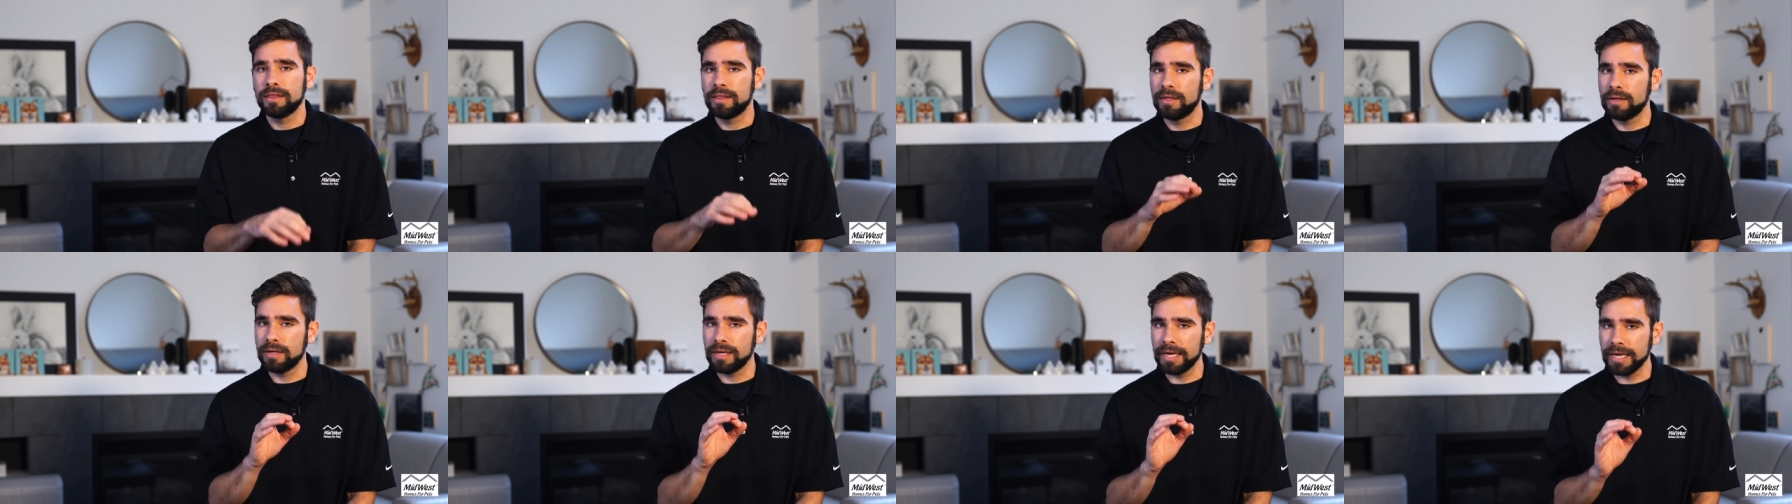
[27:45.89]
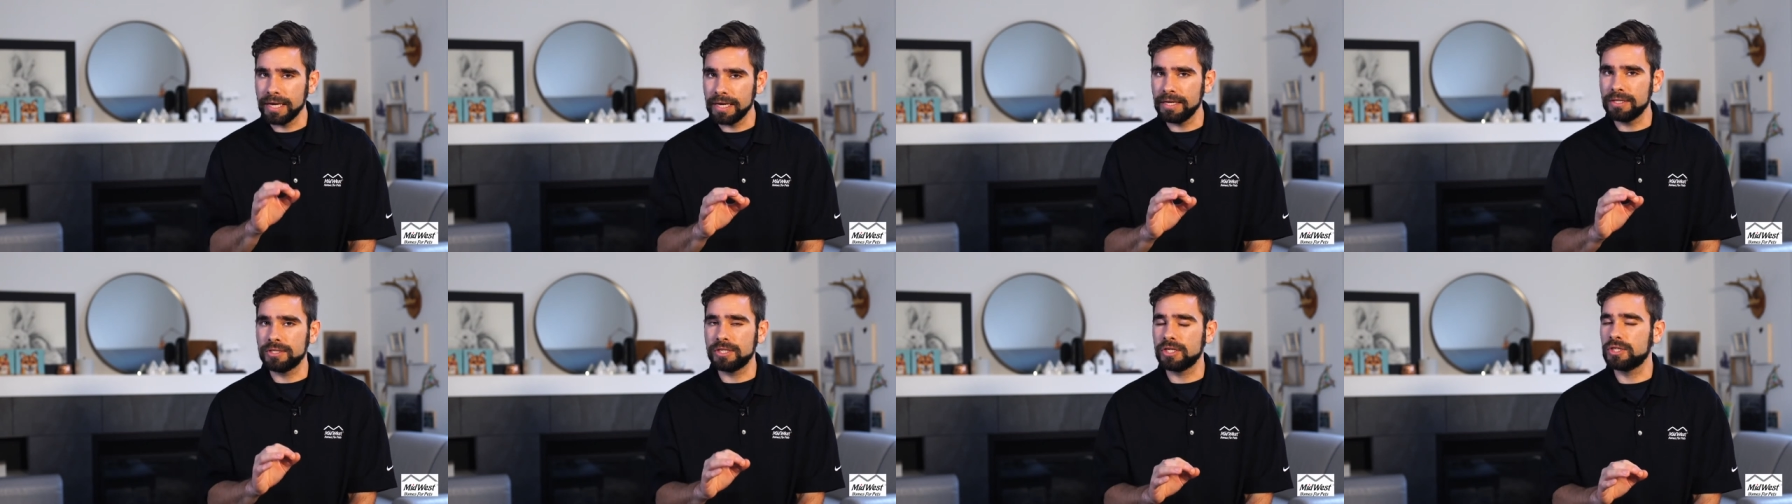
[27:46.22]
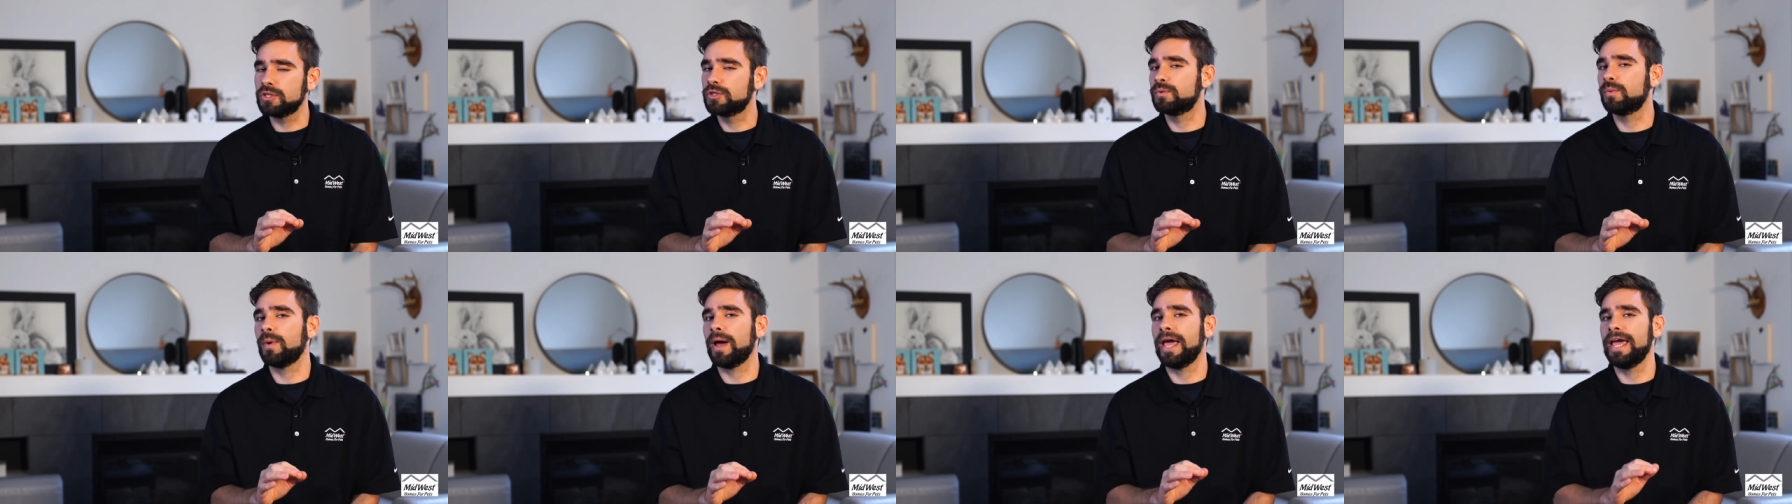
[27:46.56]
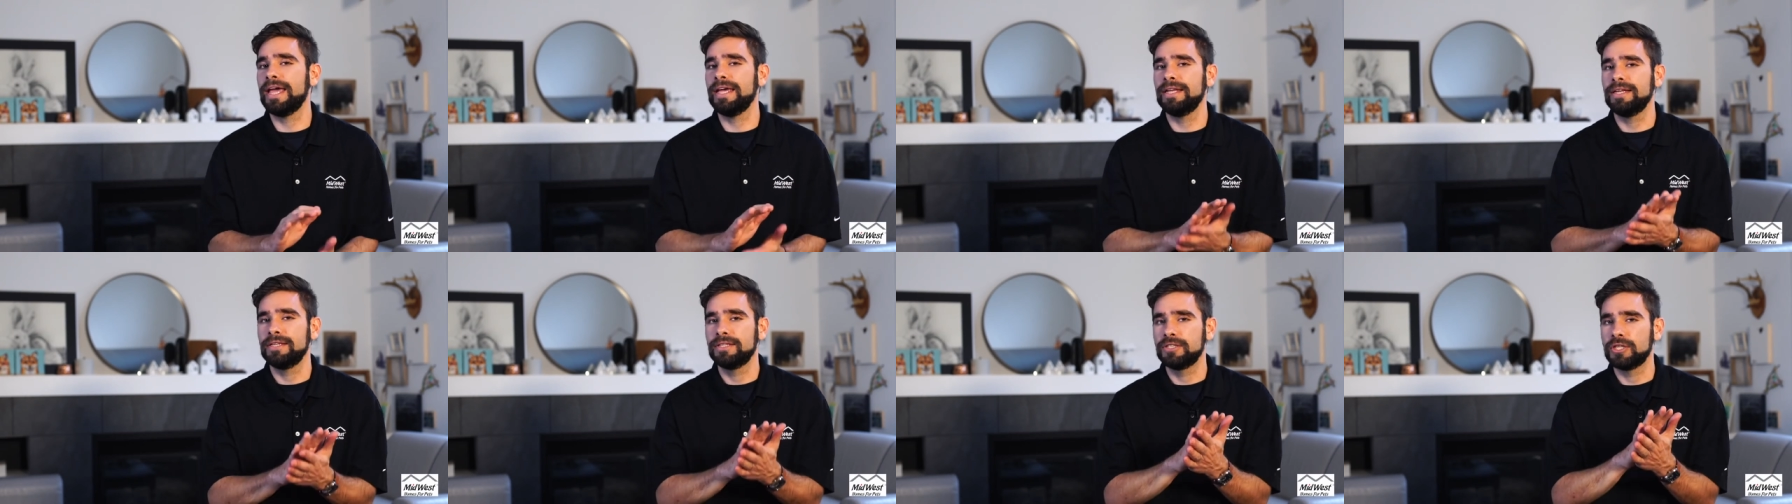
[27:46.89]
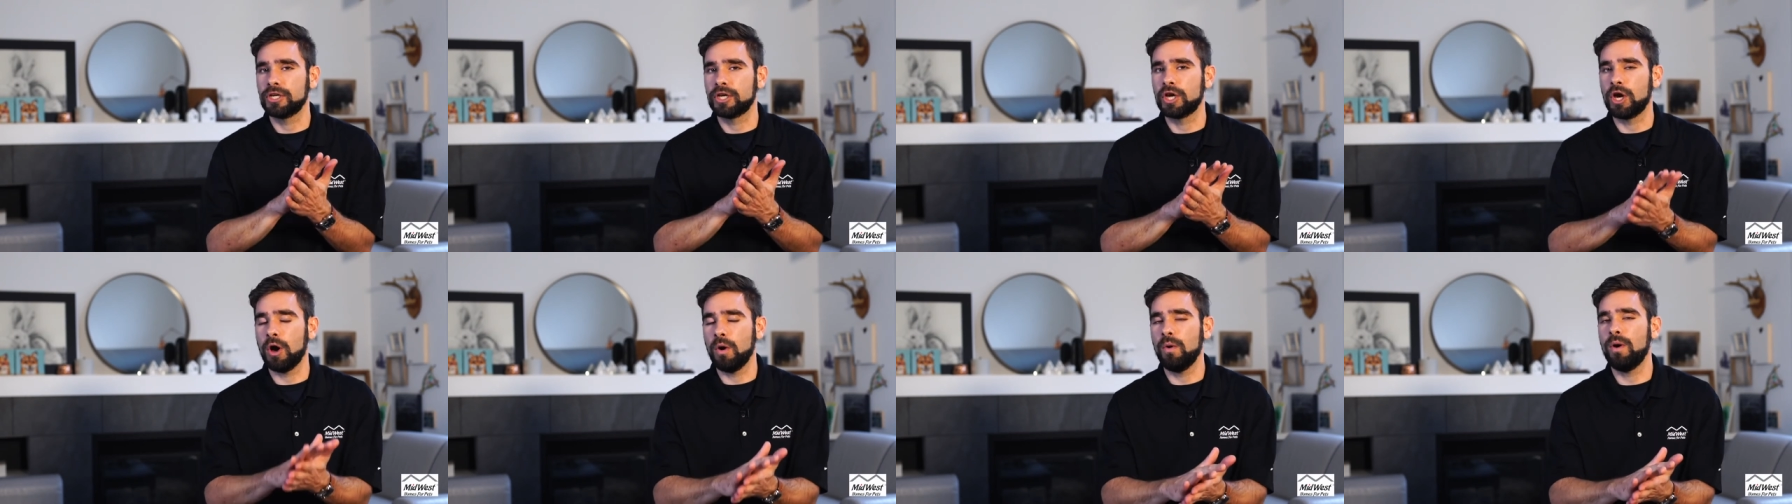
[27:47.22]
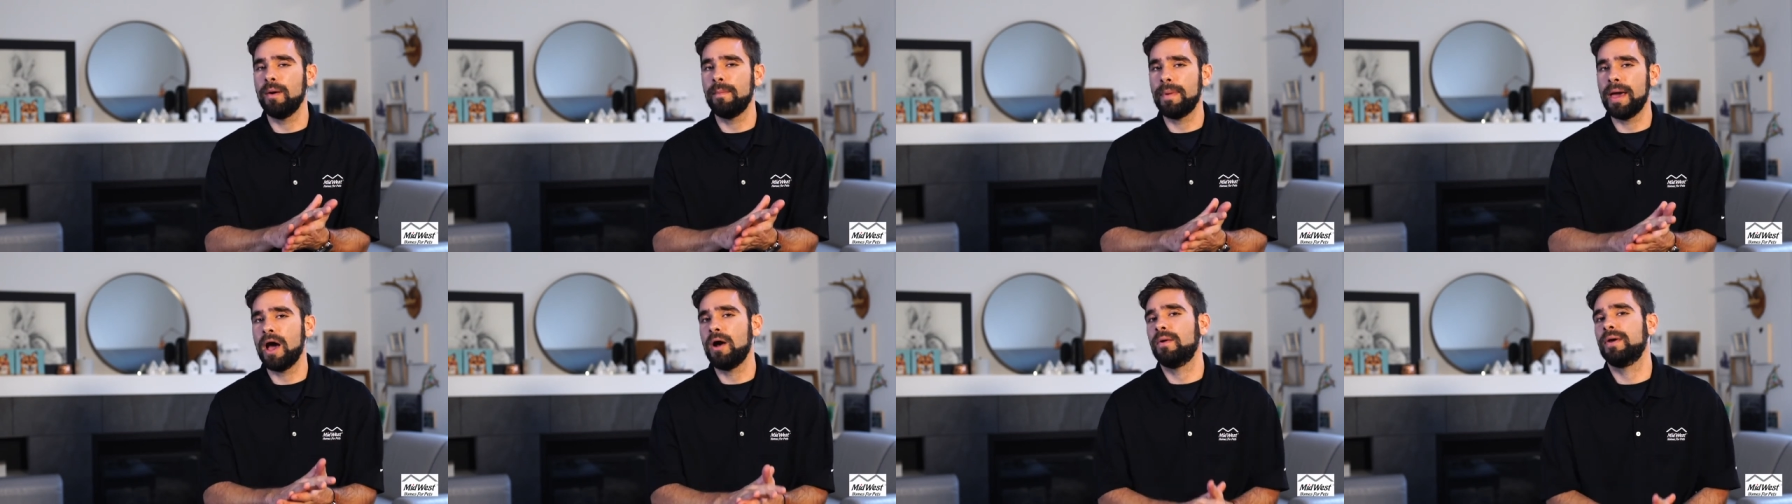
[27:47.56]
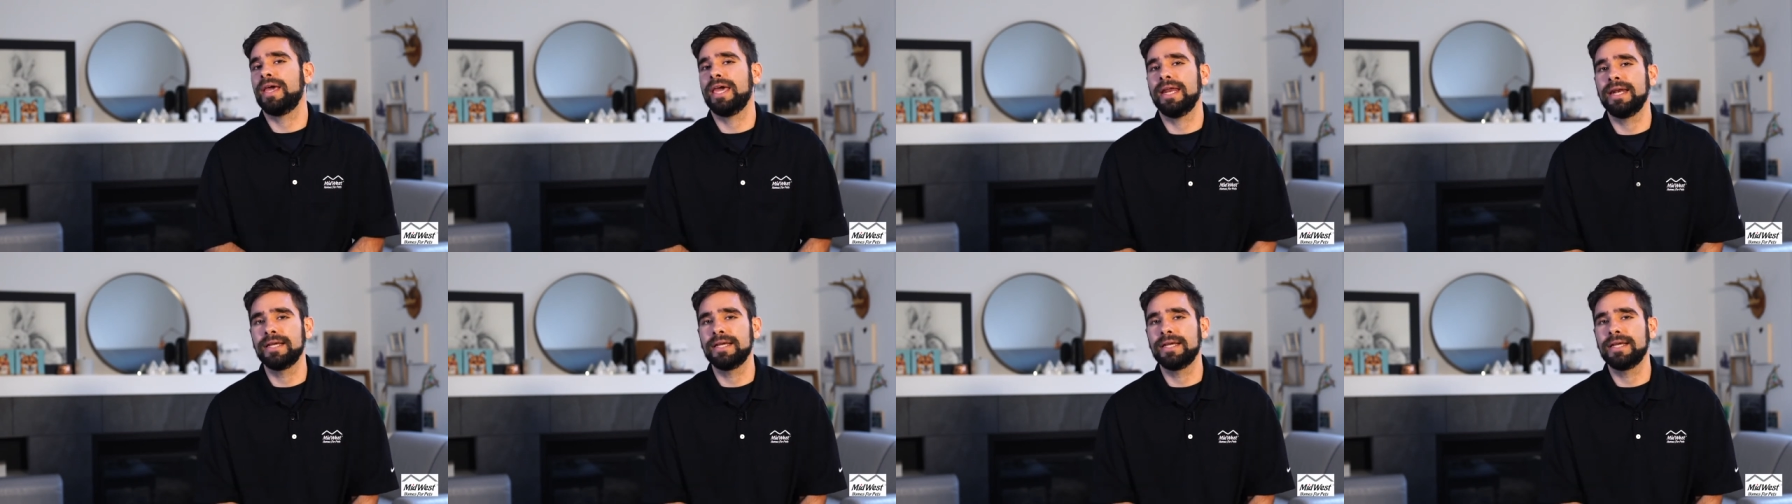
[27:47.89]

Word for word: the easiest way to go about